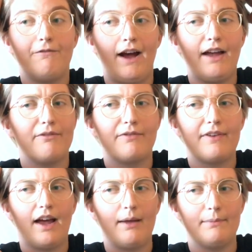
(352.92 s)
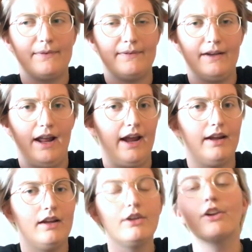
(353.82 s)
5 times today.
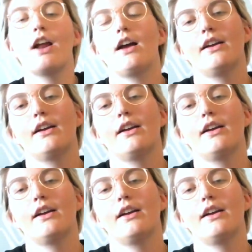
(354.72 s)
You're not